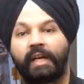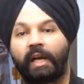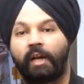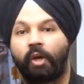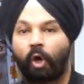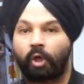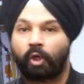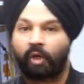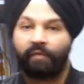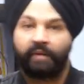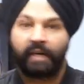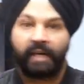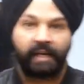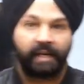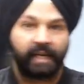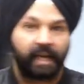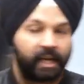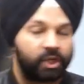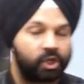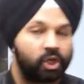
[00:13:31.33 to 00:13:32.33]
There are a lot of
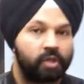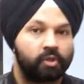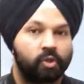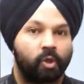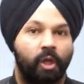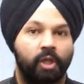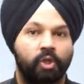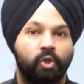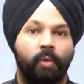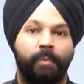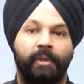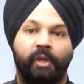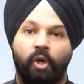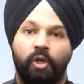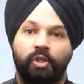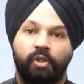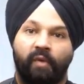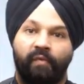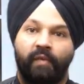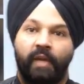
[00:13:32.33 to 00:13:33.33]
radiations also
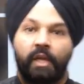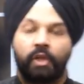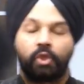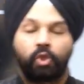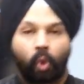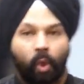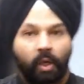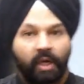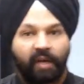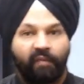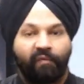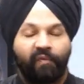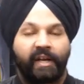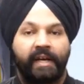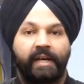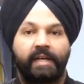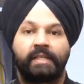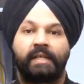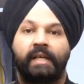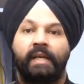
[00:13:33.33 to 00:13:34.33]
because of solar
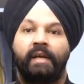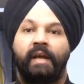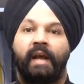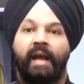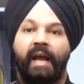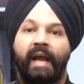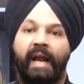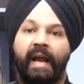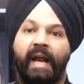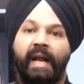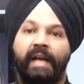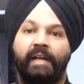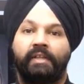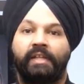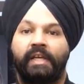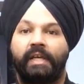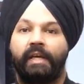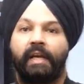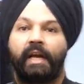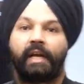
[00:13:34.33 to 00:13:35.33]
flares,
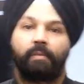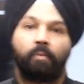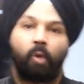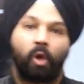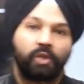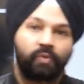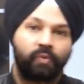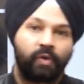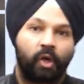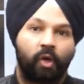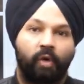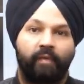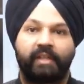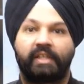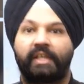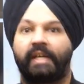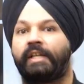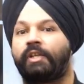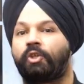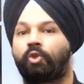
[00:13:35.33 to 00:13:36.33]
and the atmosphere
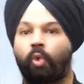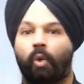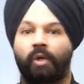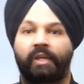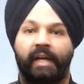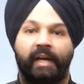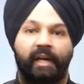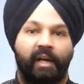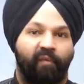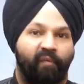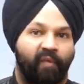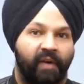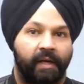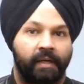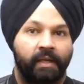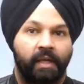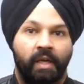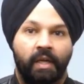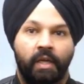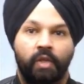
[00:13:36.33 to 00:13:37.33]
over there is totally
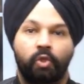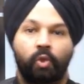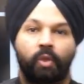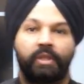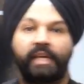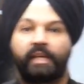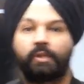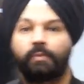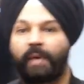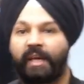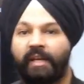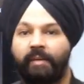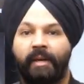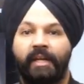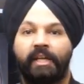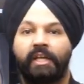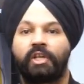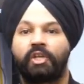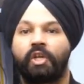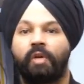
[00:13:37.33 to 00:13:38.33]
different. So the
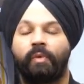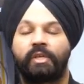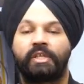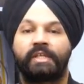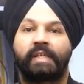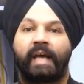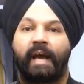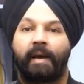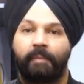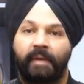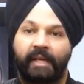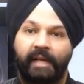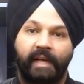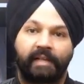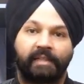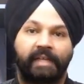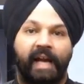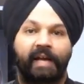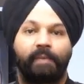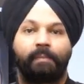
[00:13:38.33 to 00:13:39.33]
experimentation which is
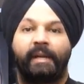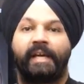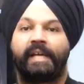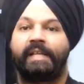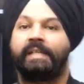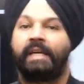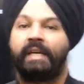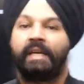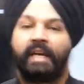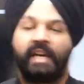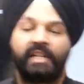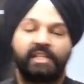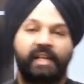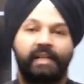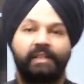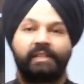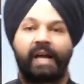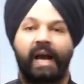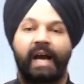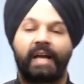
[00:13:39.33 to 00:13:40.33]
happening at that place is
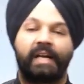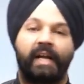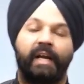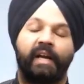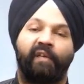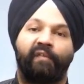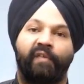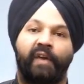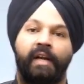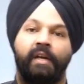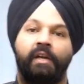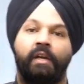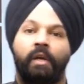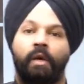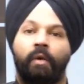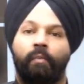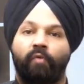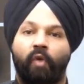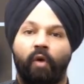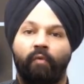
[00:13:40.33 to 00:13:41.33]
entirely different
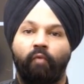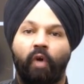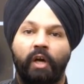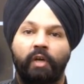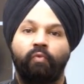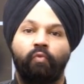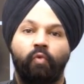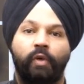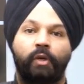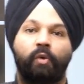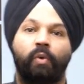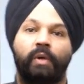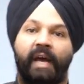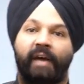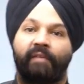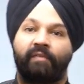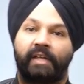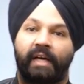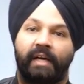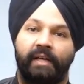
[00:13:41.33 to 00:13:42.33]
from what we could
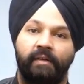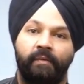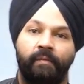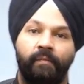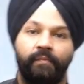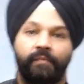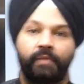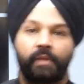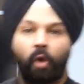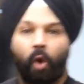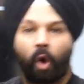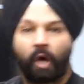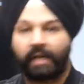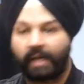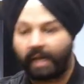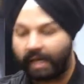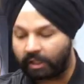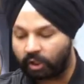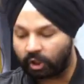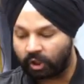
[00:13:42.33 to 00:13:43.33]
have done
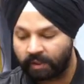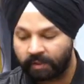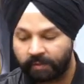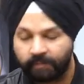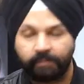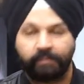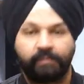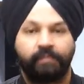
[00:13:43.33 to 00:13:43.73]
on Earth.